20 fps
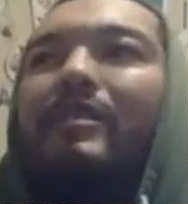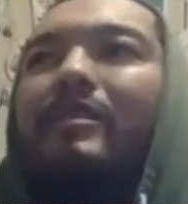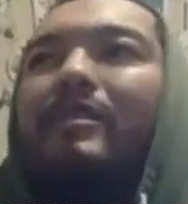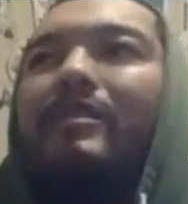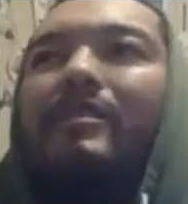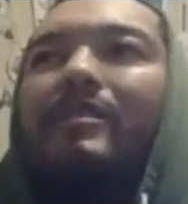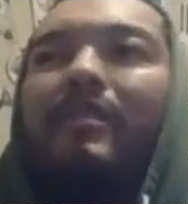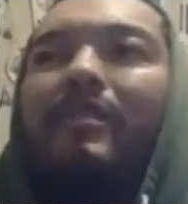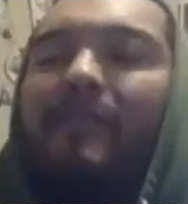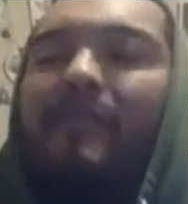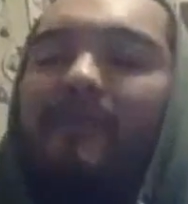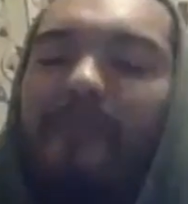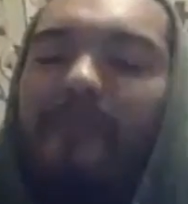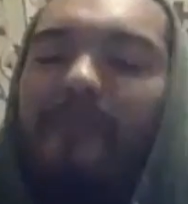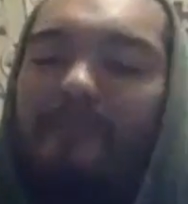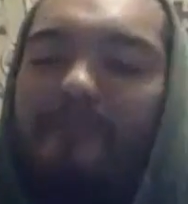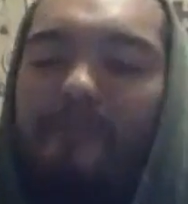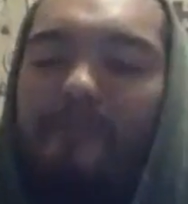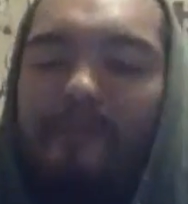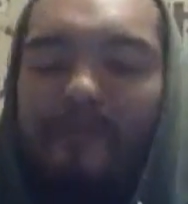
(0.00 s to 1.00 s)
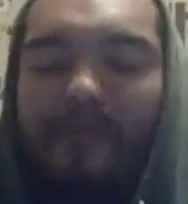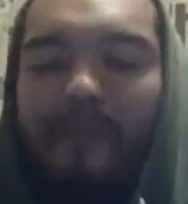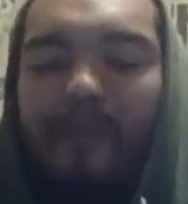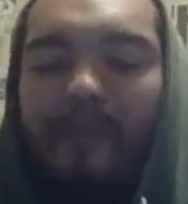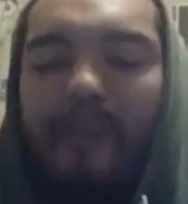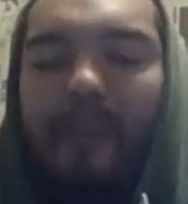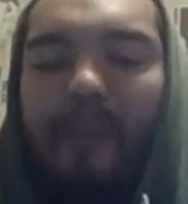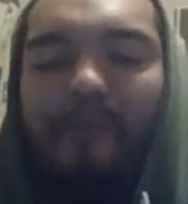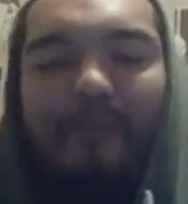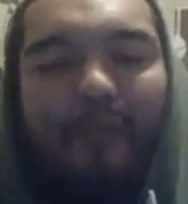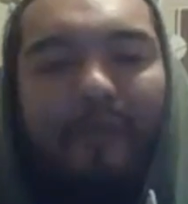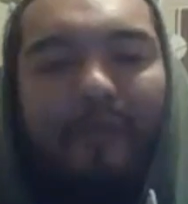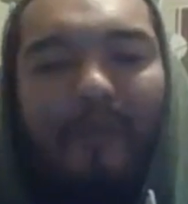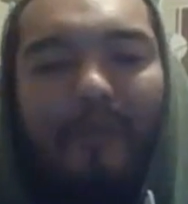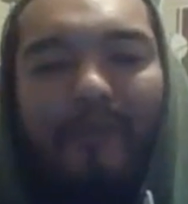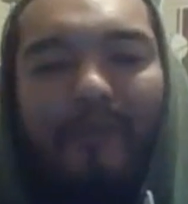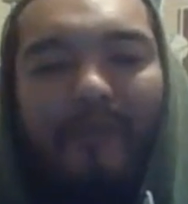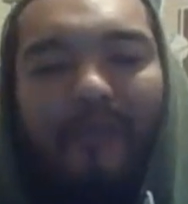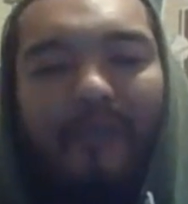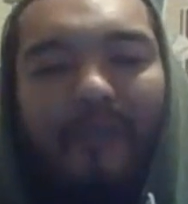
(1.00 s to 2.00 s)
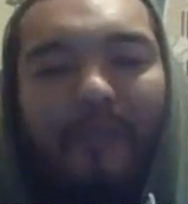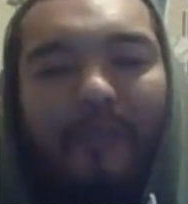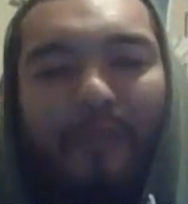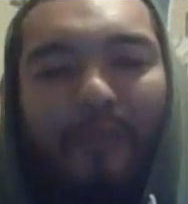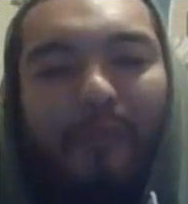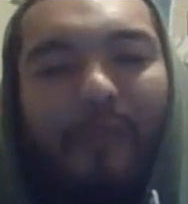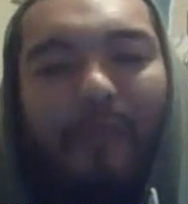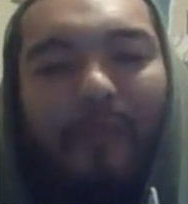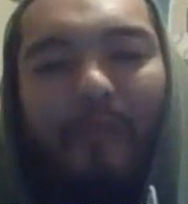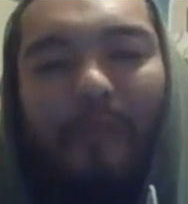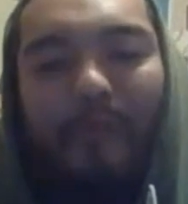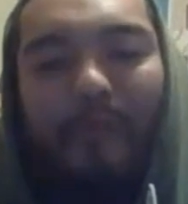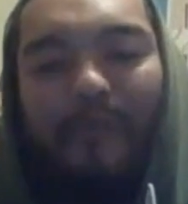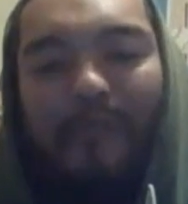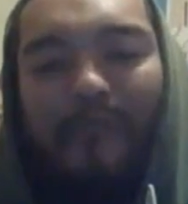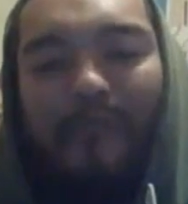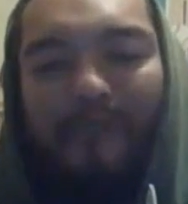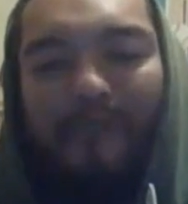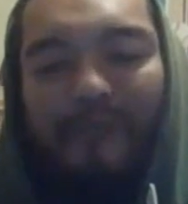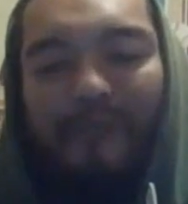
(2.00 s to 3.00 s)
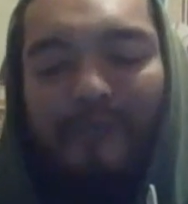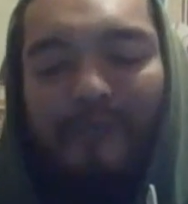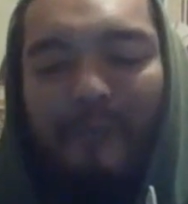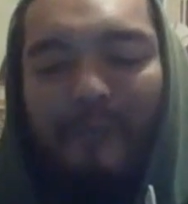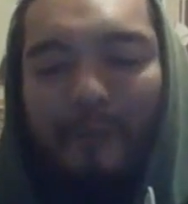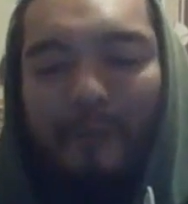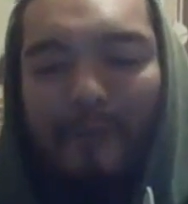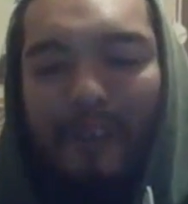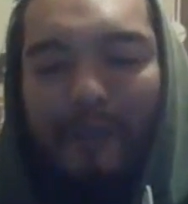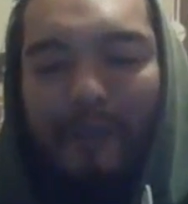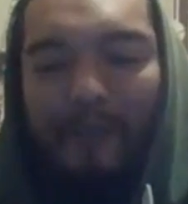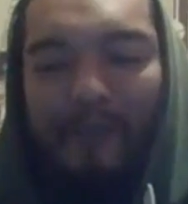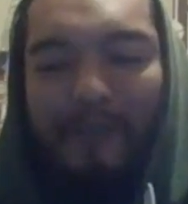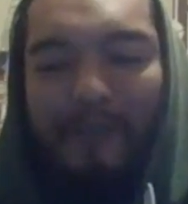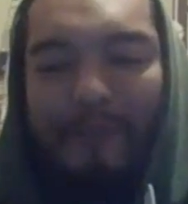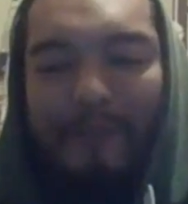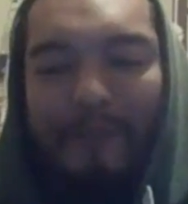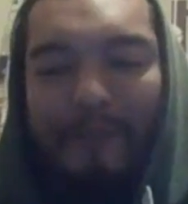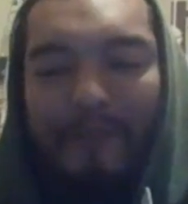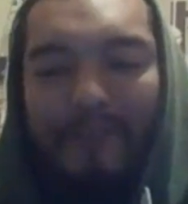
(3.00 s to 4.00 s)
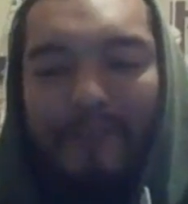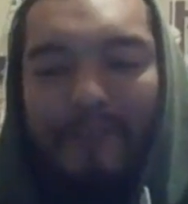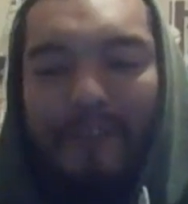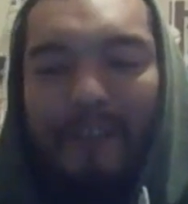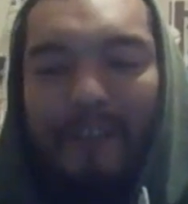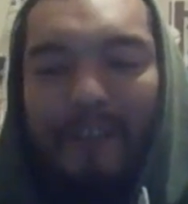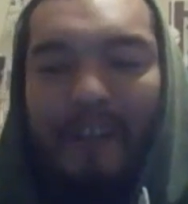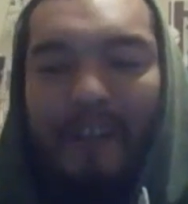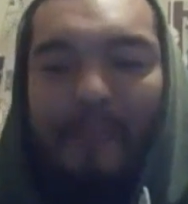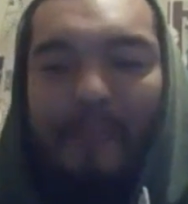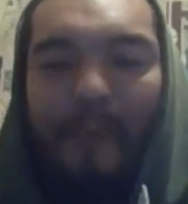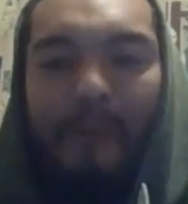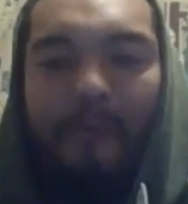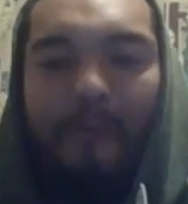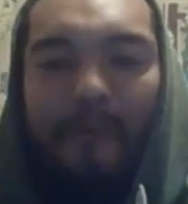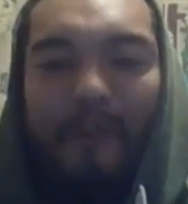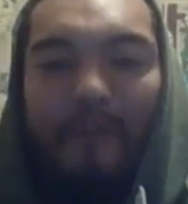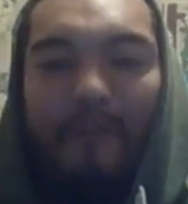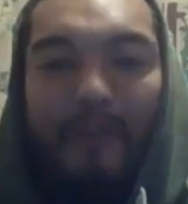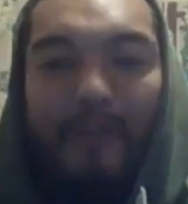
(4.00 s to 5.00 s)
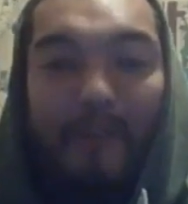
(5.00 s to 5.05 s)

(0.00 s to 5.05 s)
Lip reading: I don't know. I don't even remember how old I was. But we're coming